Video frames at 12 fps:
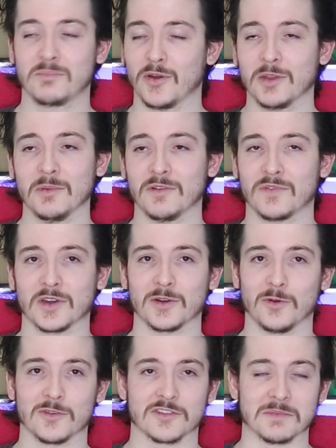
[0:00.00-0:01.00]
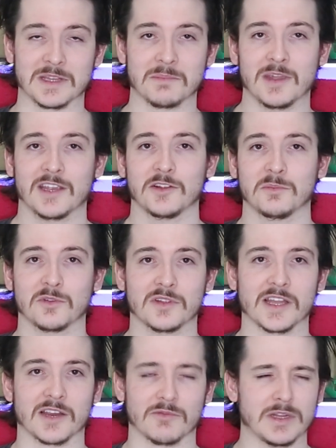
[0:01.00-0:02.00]
Pokemon are freaking awesome, and they're making them look
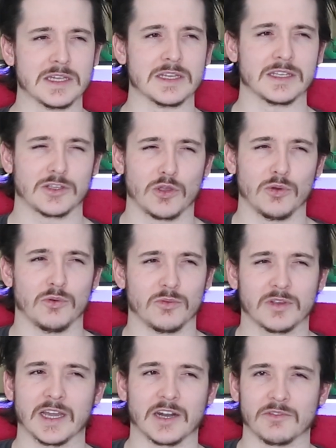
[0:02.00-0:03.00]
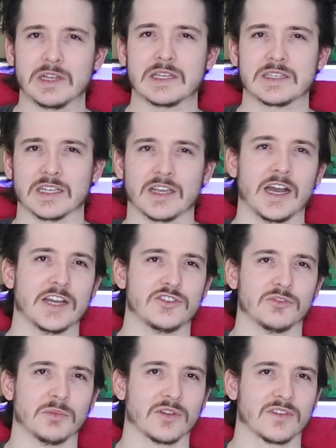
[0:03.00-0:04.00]
like really cool, kind of realistic
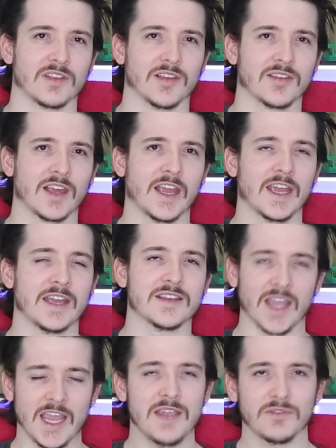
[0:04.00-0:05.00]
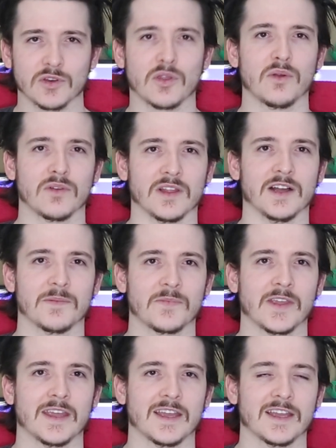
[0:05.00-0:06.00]
kaiju monsters is even cooler.
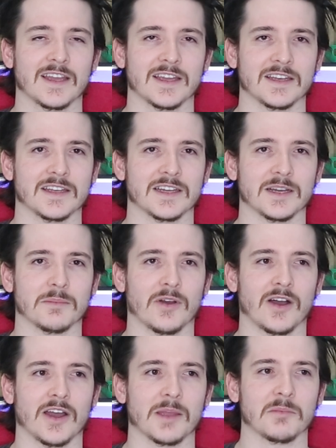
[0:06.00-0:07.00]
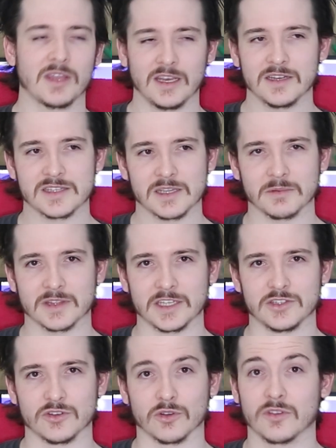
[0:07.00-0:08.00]
And I'm keen to see what they
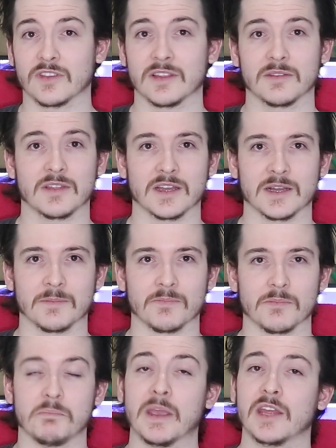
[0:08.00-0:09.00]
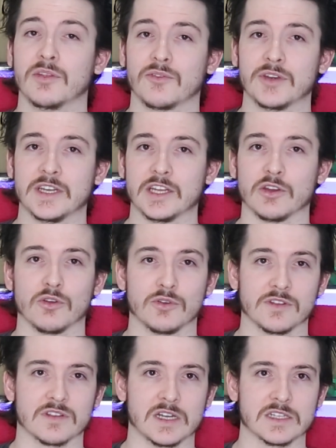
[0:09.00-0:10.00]
do because Becca 3D, who
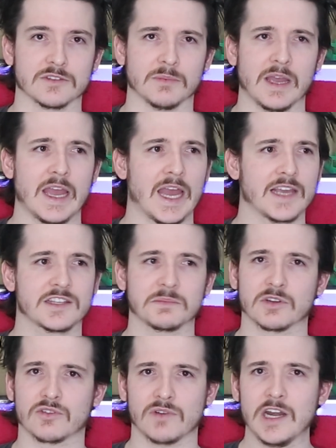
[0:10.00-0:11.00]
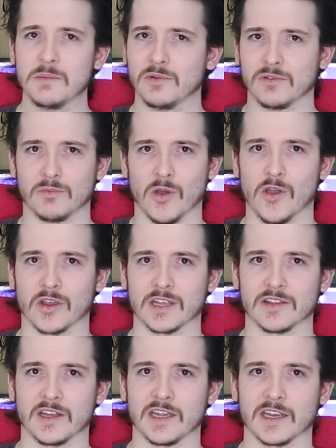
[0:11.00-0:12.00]
designs them, has some incredible work,
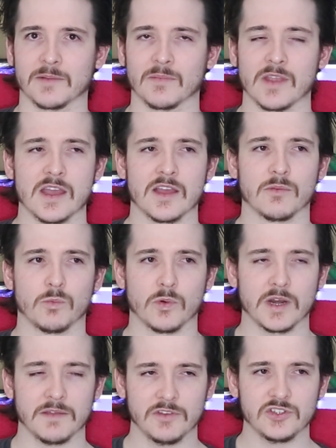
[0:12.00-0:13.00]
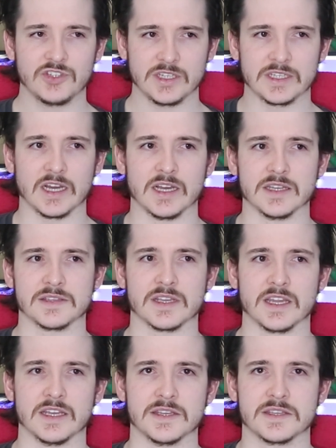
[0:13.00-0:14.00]
and whatever she does
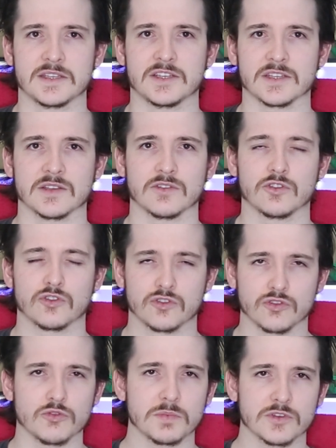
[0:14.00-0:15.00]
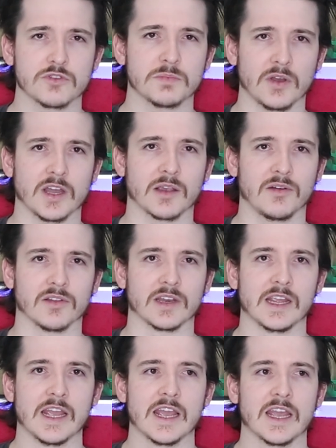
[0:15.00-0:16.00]
is just super high
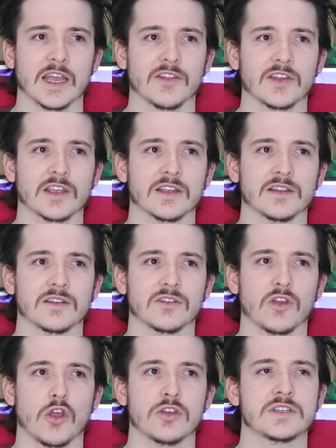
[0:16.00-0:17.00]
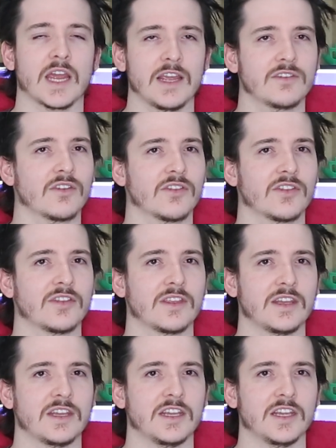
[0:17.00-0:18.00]
quality. Her takes on
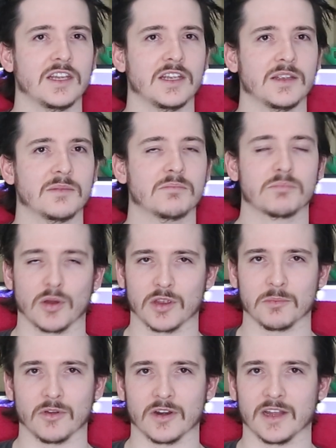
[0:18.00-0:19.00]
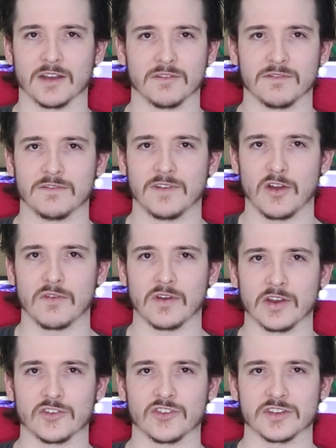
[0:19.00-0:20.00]
the Pokemon are
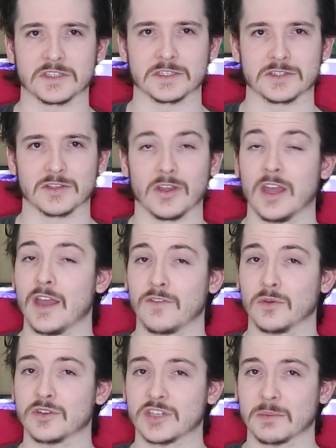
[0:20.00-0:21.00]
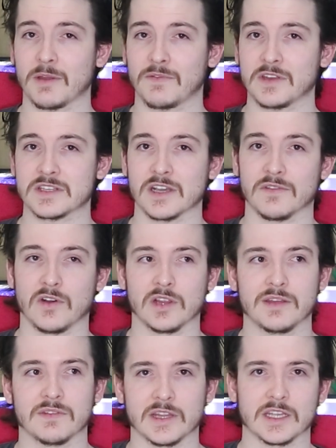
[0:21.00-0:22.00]
very interesting. So if you want to check them out for yourself, I'll
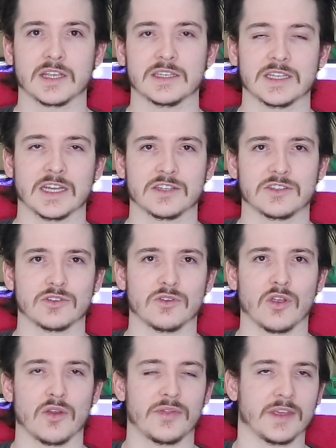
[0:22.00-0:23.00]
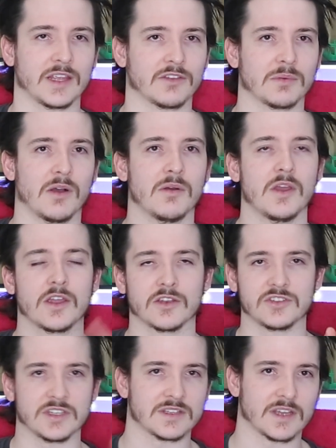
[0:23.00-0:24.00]
leave a link down to her thing as well because
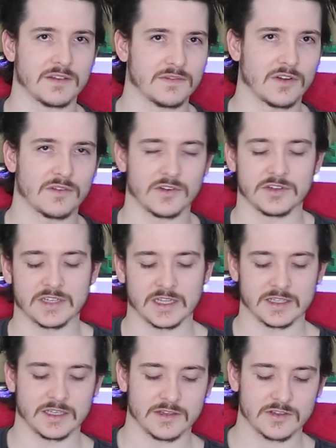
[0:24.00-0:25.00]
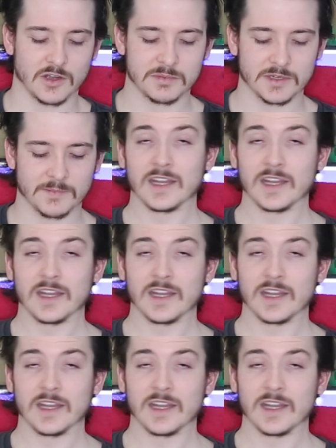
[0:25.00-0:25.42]
she is a very talented sculptor.